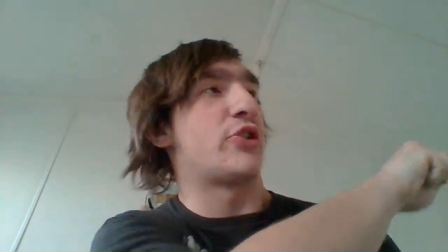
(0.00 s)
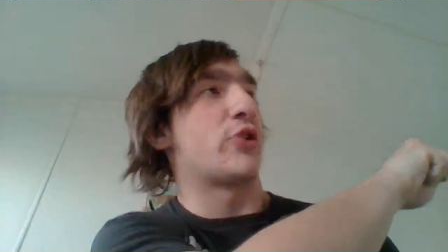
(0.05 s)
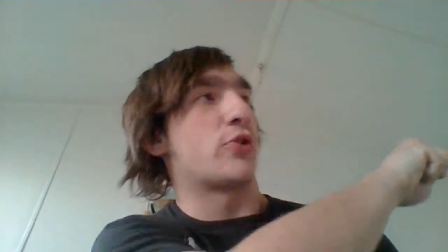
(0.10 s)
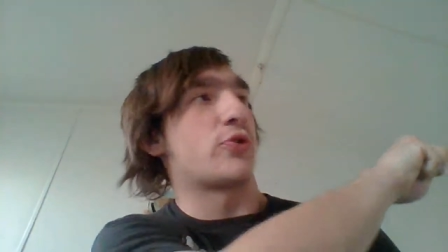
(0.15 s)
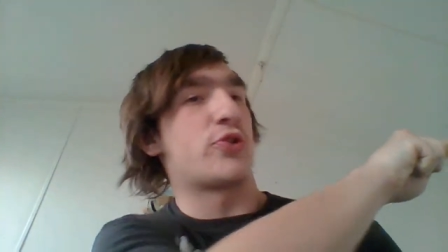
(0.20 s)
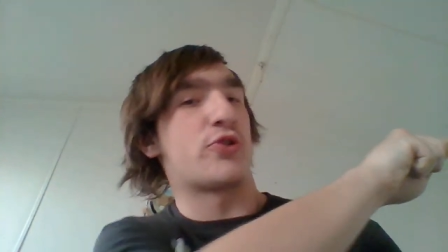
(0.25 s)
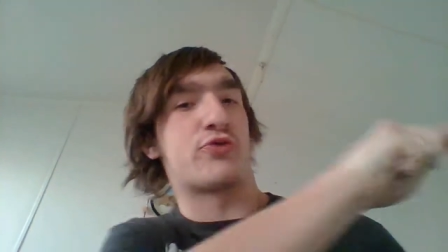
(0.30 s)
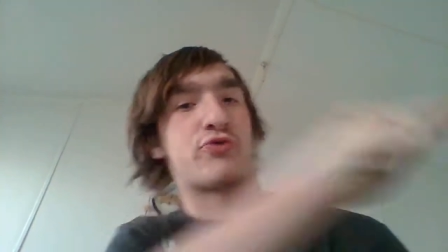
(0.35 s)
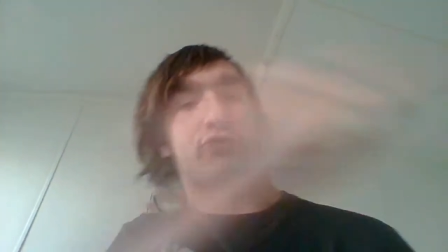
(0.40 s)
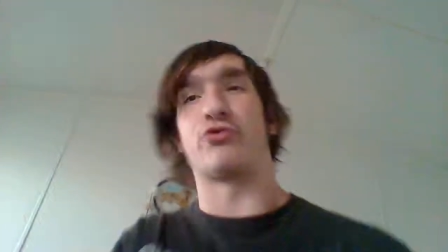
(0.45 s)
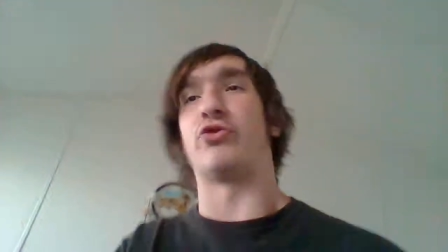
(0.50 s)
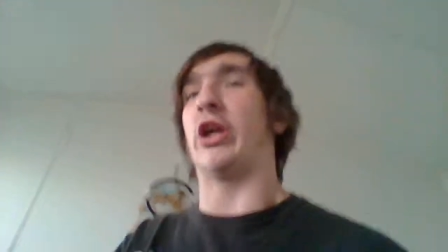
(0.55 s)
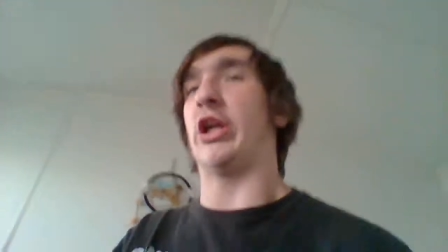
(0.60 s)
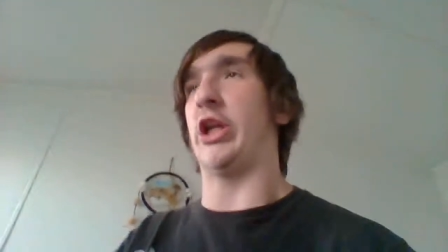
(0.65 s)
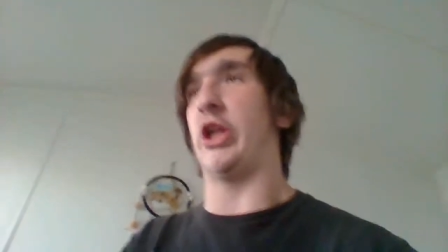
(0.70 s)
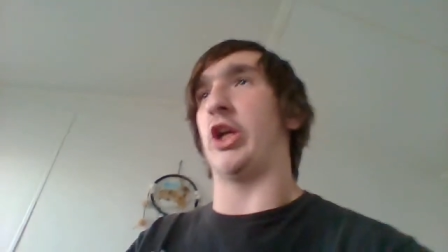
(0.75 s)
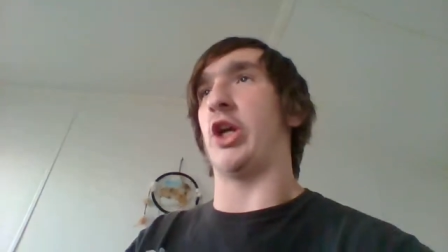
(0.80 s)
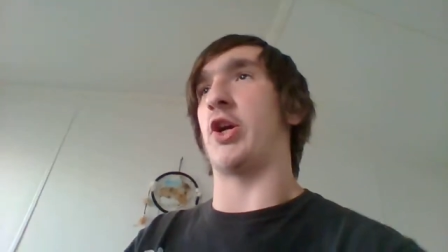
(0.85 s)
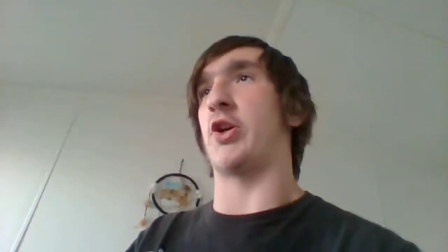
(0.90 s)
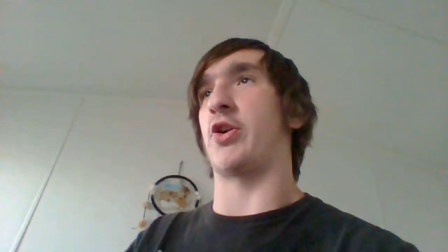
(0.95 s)
her just
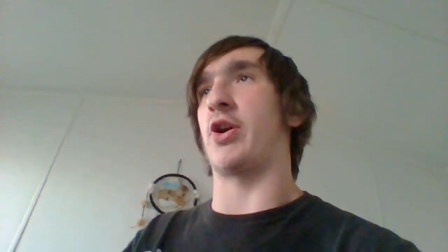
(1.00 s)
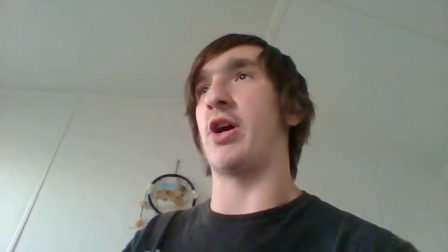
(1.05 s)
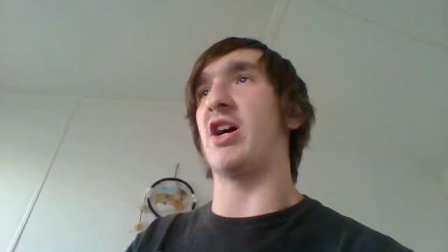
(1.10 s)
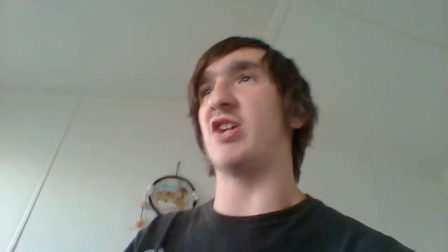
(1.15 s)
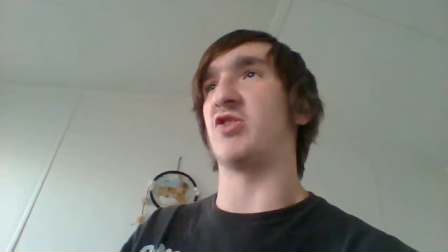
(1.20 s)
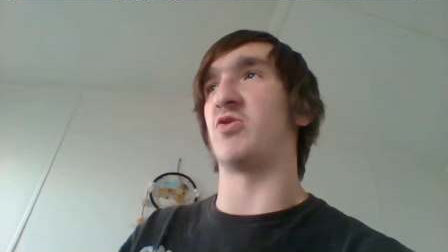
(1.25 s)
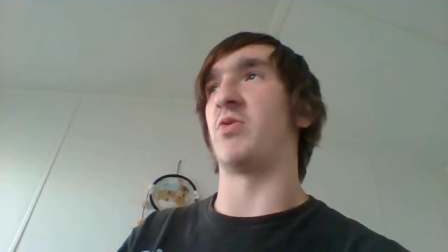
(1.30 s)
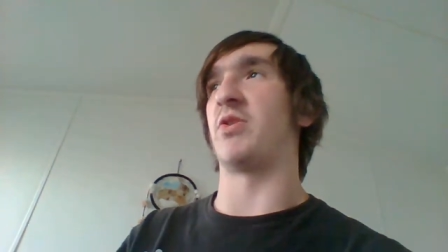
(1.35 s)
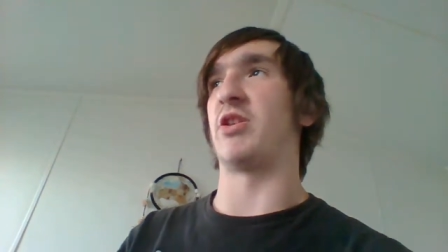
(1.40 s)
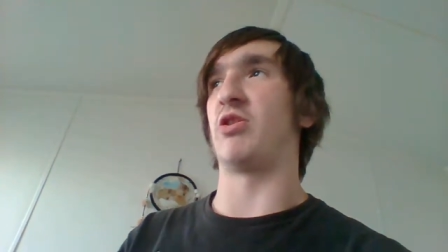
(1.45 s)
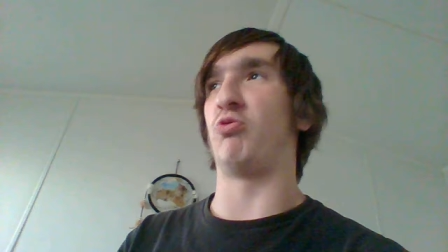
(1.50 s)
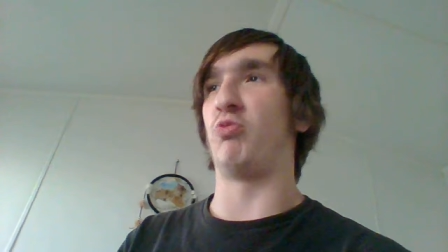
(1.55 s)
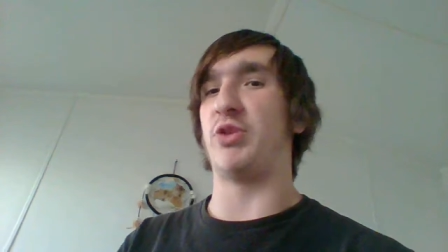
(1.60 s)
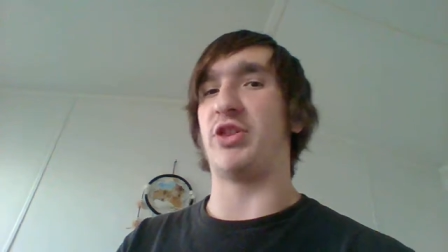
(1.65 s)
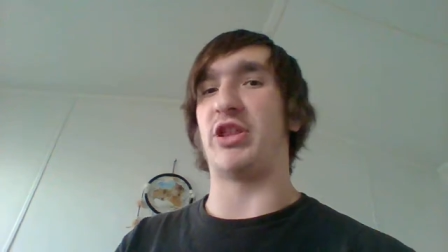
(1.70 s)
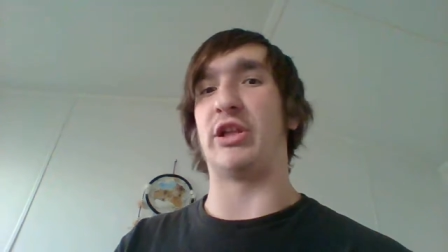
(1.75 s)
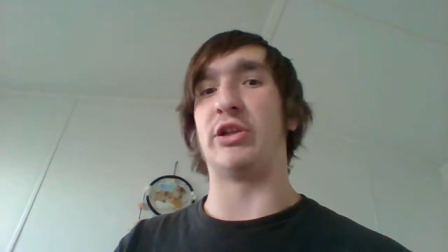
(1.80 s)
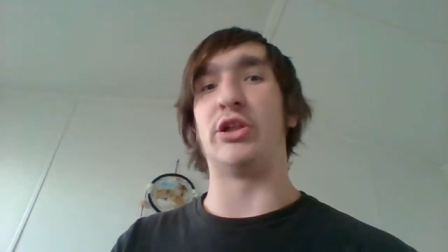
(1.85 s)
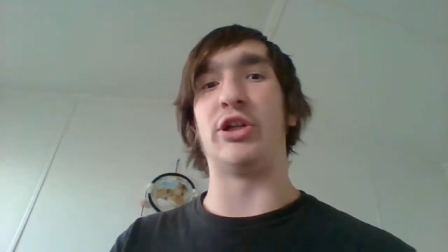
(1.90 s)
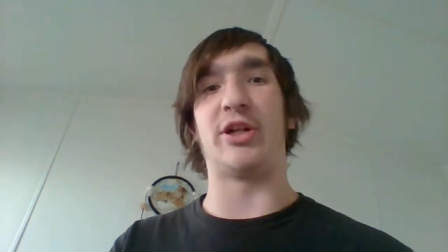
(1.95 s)
running across with
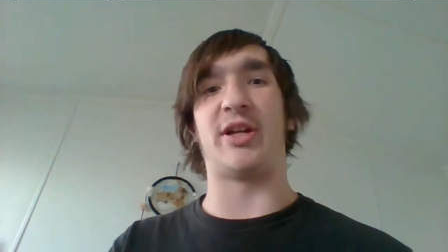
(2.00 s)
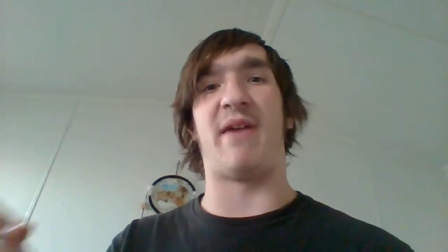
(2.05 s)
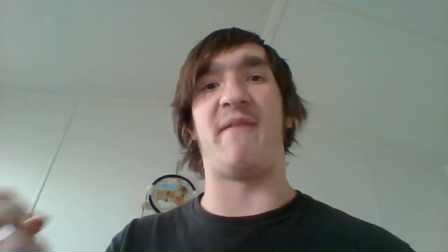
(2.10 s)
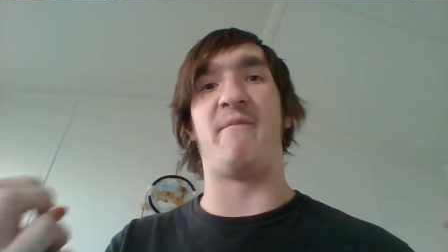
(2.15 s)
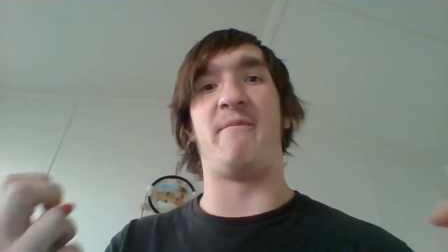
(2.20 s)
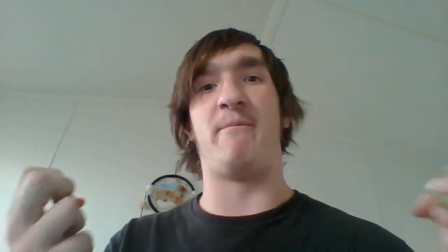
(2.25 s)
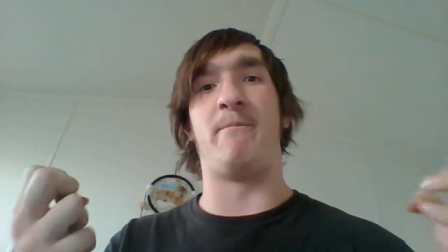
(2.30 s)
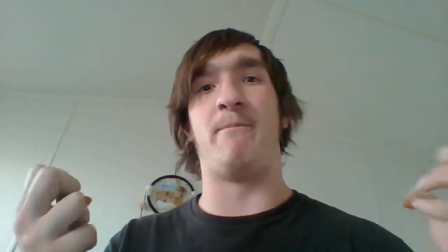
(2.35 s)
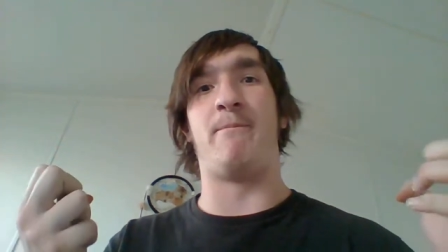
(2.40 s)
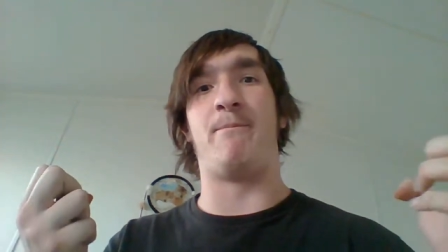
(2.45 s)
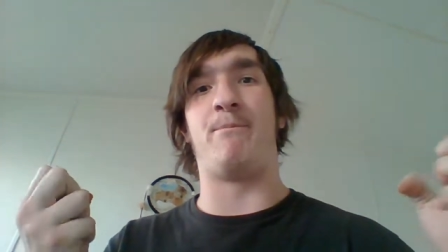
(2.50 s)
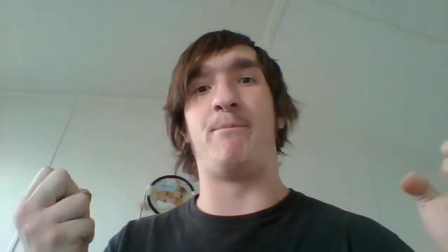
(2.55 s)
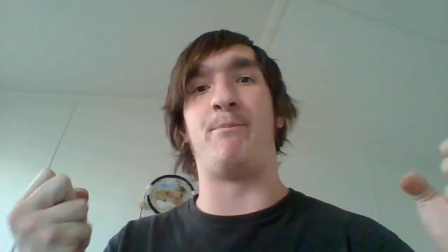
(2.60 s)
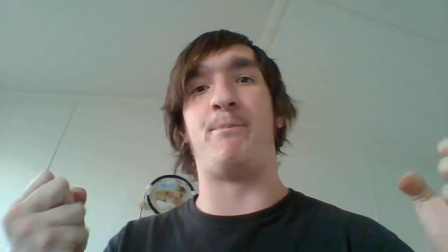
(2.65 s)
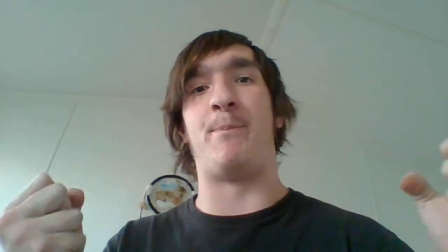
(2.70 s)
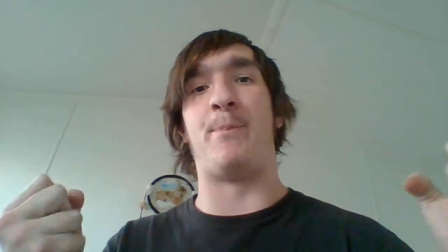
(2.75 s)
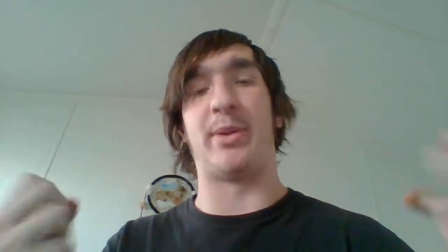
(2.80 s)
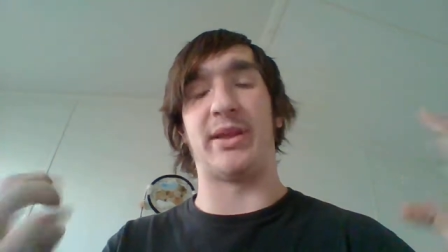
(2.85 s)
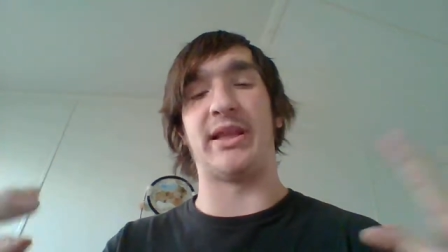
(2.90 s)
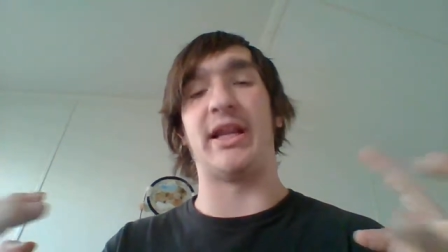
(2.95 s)
a look of
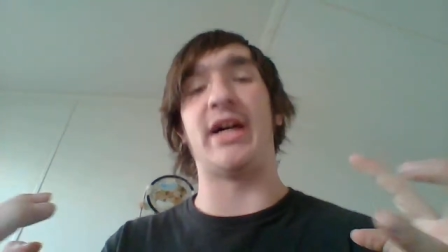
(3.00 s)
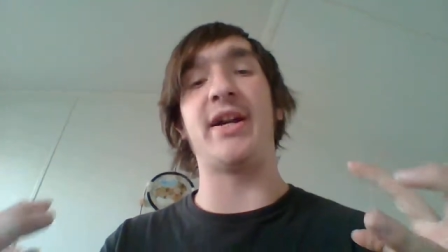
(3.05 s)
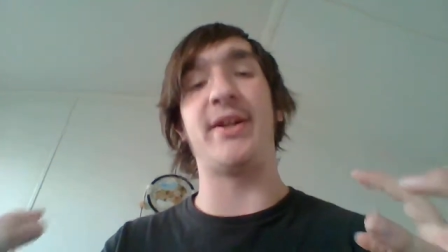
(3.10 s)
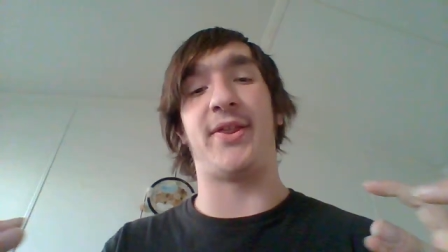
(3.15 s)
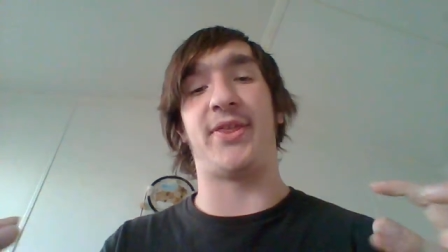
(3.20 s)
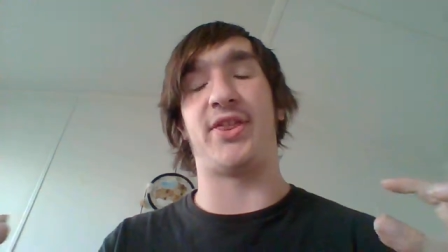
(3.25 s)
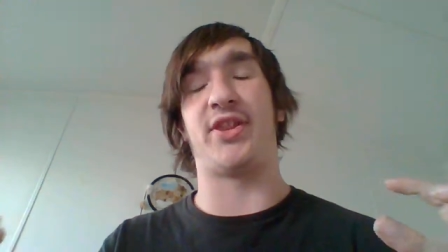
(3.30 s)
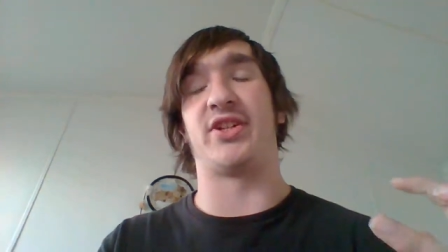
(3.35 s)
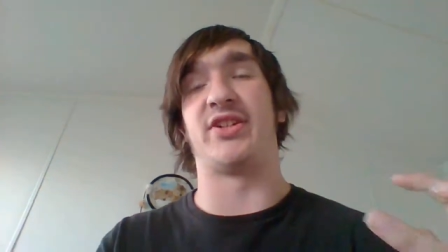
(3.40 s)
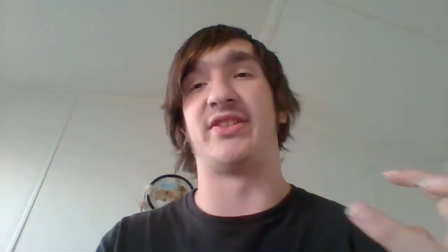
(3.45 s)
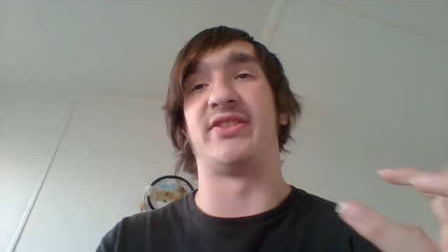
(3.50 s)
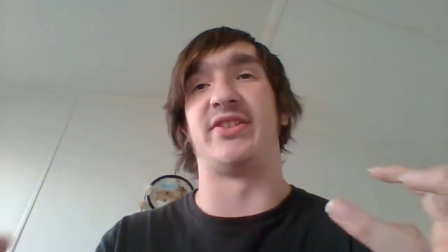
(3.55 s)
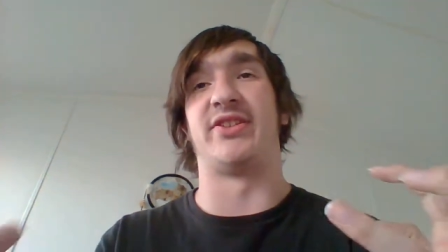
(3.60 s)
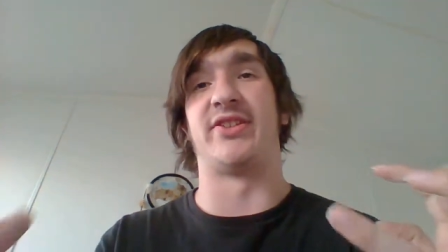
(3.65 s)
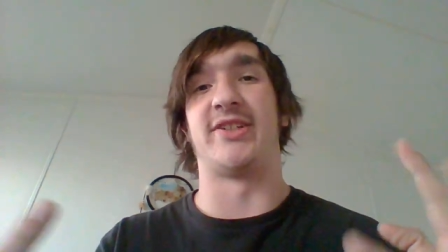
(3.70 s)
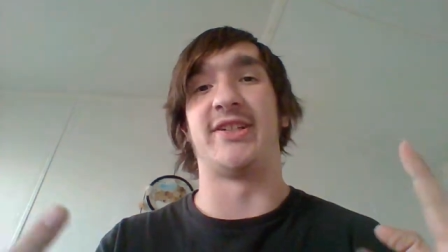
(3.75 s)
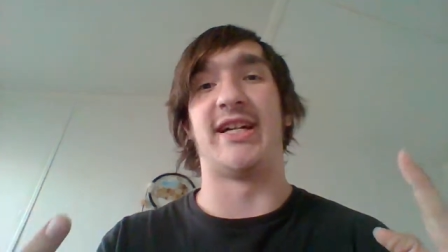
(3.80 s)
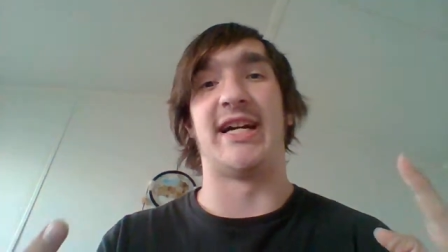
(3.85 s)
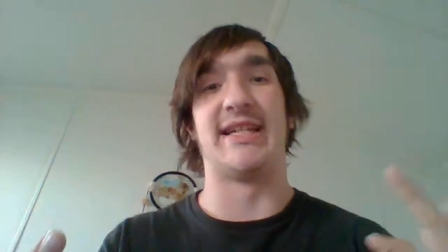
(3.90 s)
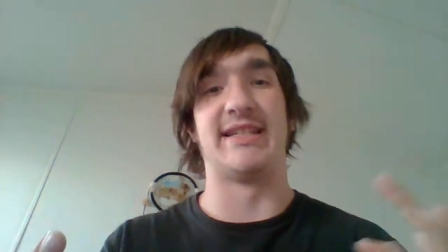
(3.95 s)
bloodthirst in
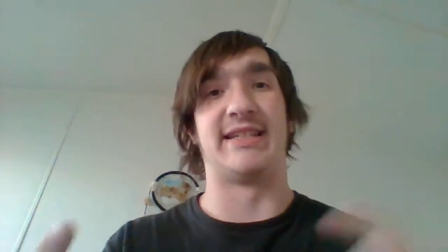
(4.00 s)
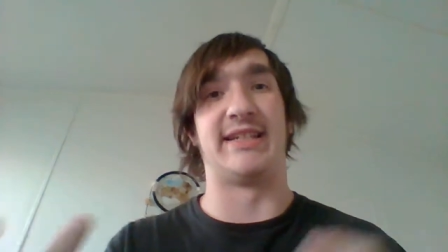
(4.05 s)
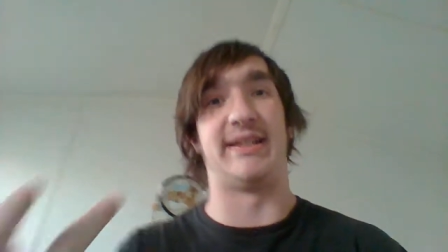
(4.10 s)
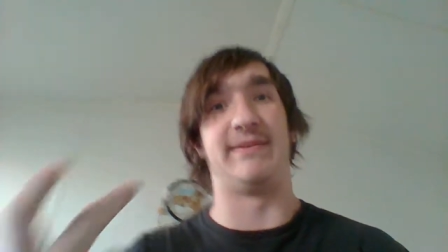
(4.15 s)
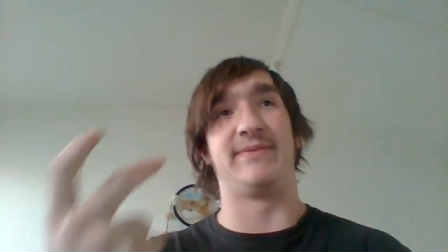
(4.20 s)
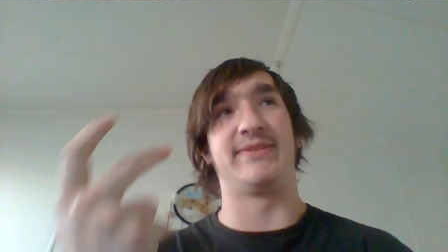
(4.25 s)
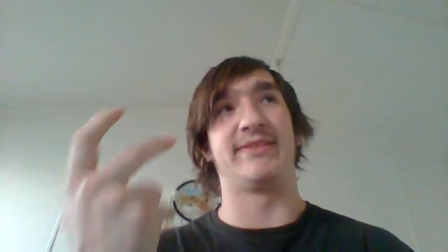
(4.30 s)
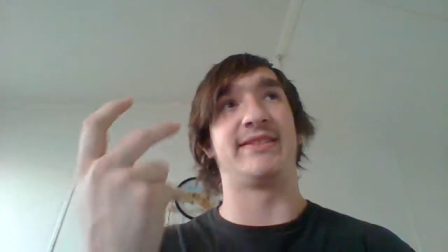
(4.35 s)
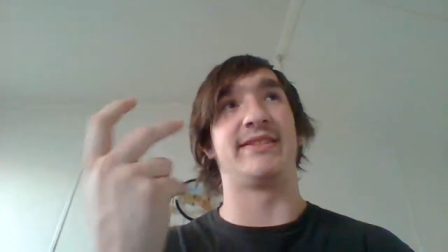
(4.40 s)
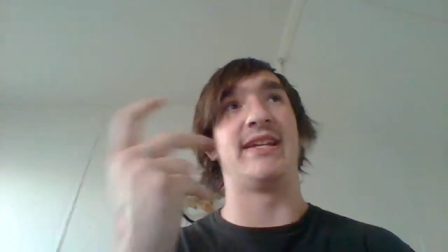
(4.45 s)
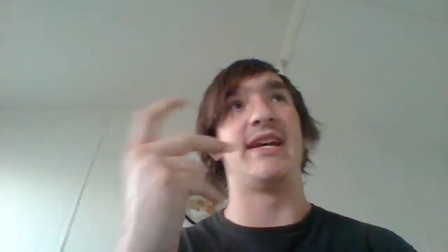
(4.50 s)
her eyes, and I'm